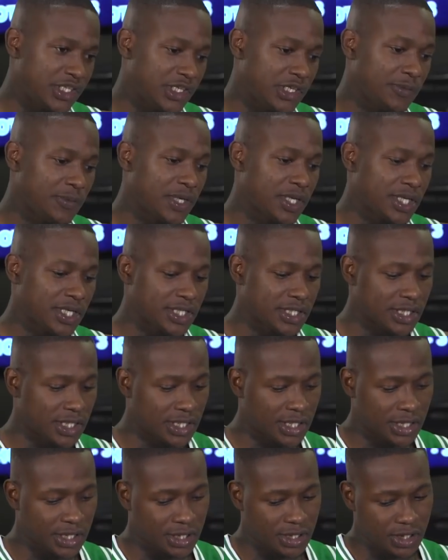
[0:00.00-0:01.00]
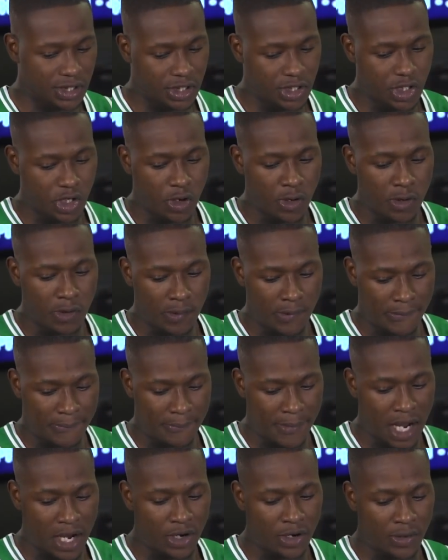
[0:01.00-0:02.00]
should, because you know,
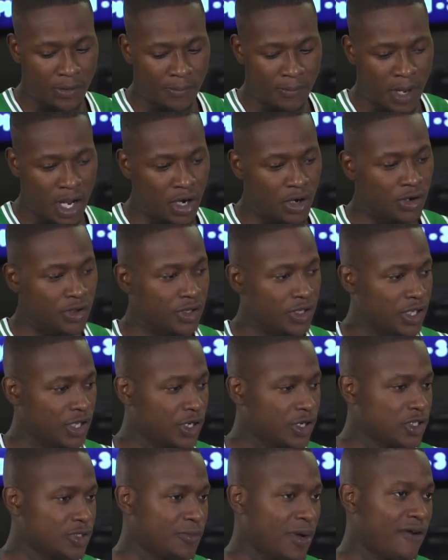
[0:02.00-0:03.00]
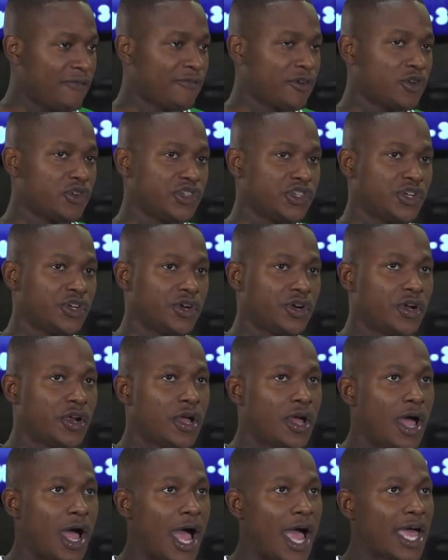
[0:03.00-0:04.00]
my early years, my first year,
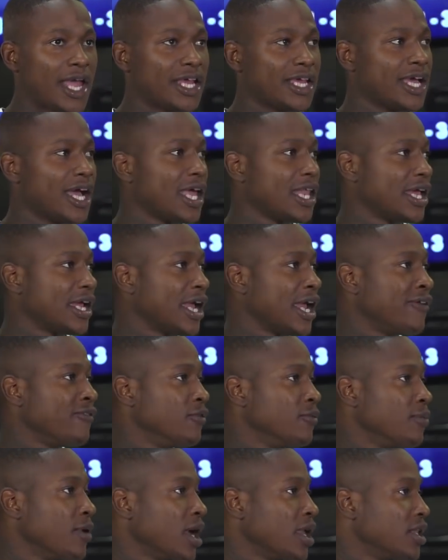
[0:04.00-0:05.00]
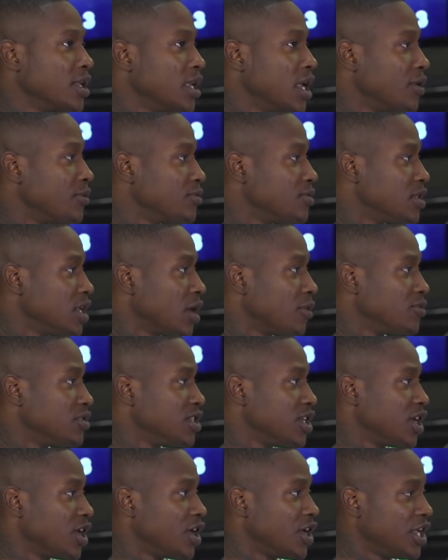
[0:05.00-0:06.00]
I had a guy like Avery Bradley that
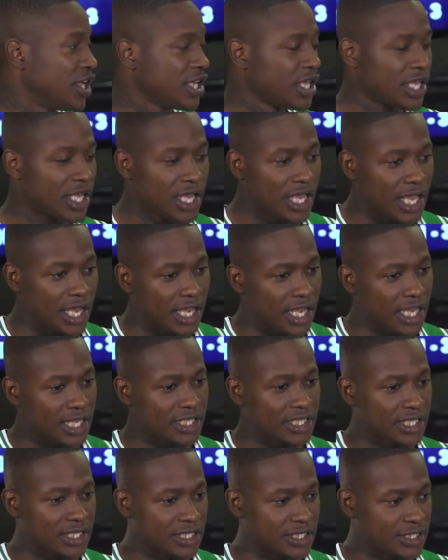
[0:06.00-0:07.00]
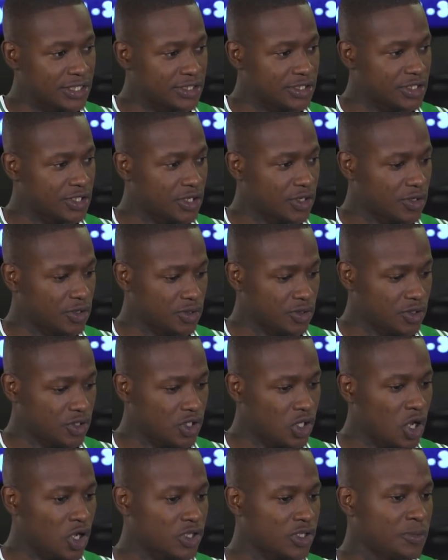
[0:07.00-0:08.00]
was there and got to you know,
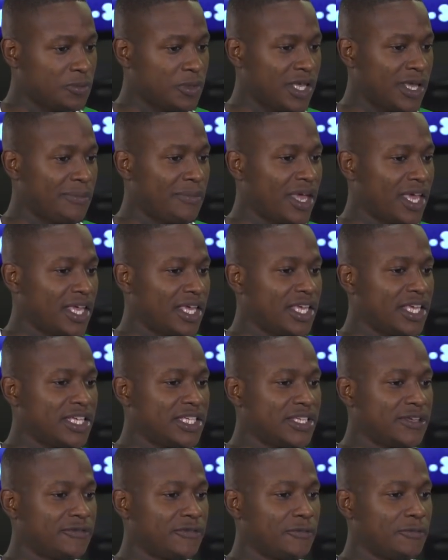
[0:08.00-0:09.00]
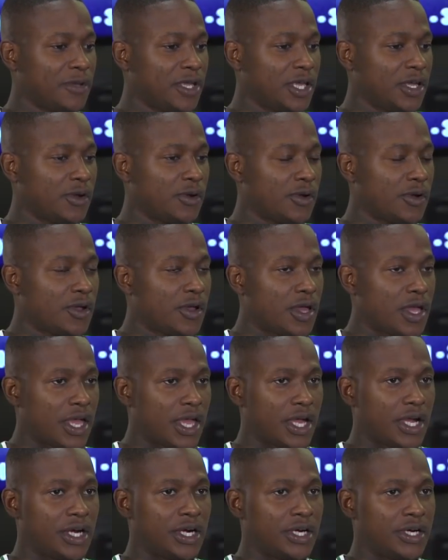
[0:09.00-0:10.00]
talk to me and make it easy for me.
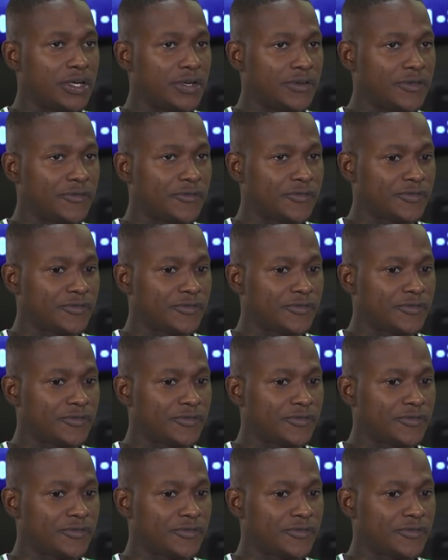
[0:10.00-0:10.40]
And